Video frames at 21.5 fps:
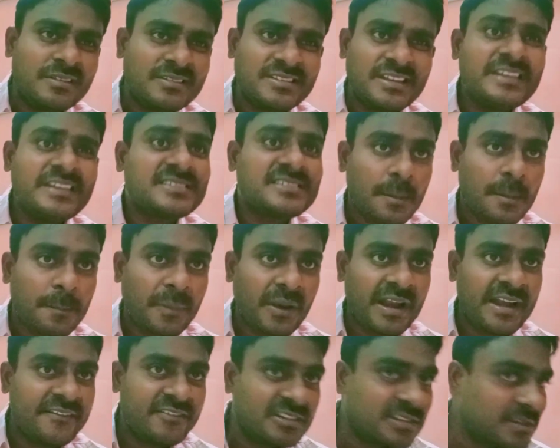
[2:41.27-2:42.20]
is
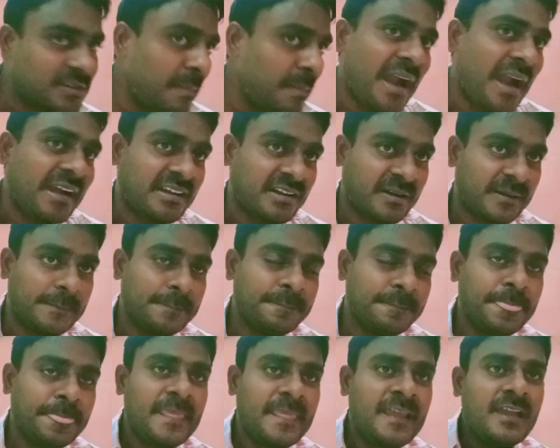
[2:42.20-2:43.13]
supplied with battery.
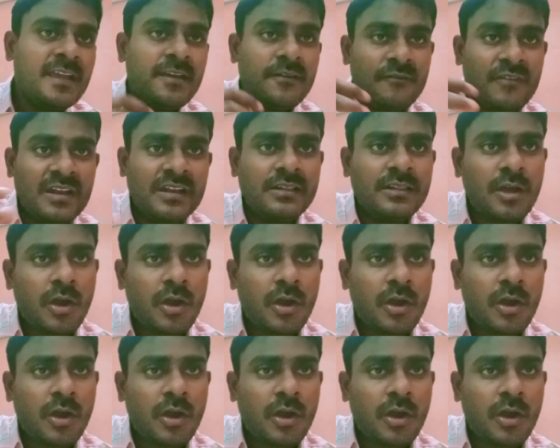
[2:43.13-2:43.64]
When